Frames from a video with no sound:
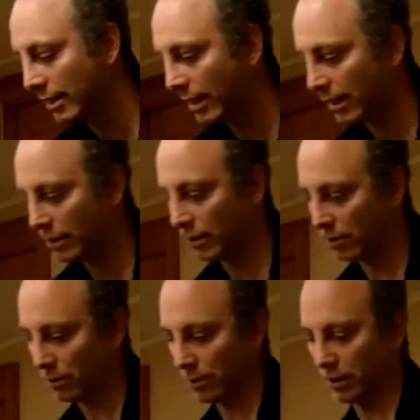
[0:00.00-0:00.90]
this case
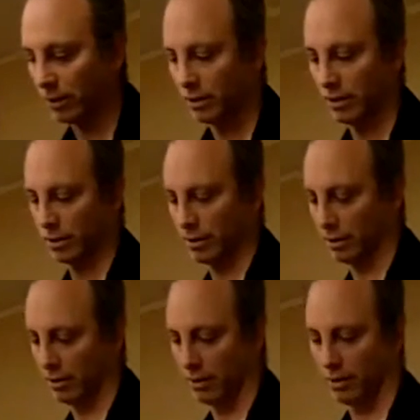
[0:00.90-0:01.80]
you would
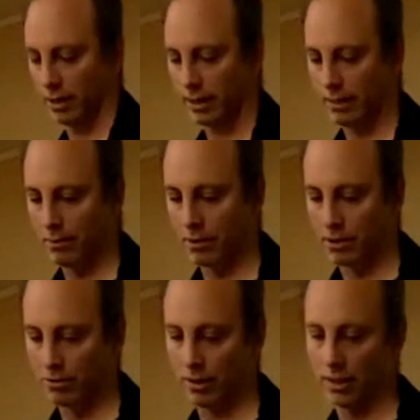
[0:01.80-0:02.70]
disable the
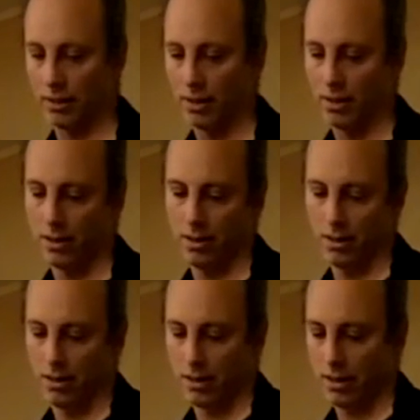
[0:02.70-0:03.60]
screen.
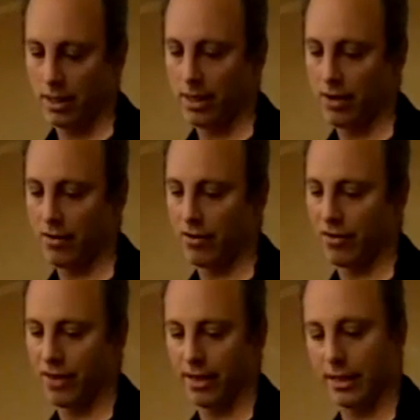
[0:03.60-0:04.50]
The other
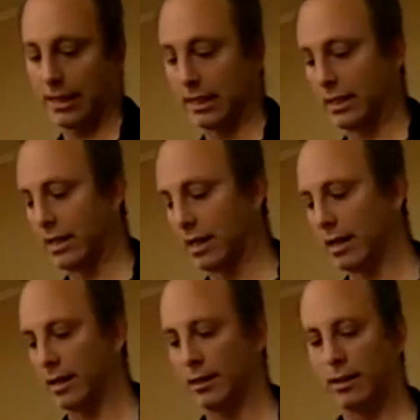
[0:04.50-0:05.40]
thing that this
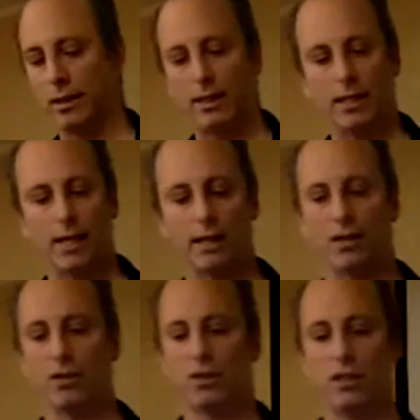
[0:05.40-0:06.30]
does is
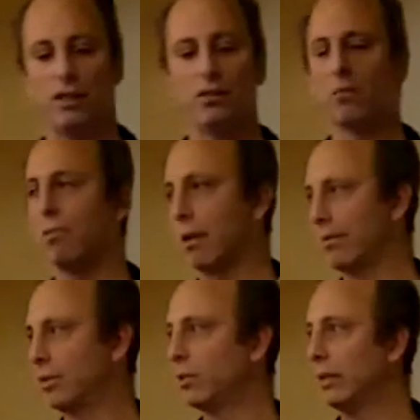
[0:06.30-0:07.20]
that there's
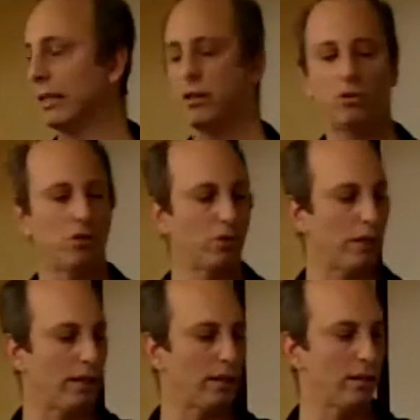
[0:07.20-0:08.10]
interplay between the two
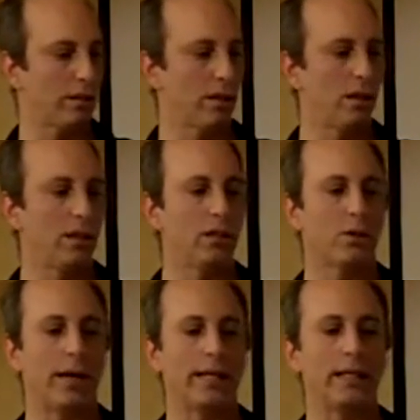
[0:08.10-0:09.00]
screens.
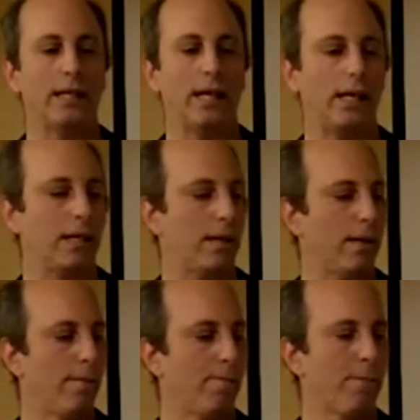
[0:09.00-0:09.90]
So I can take,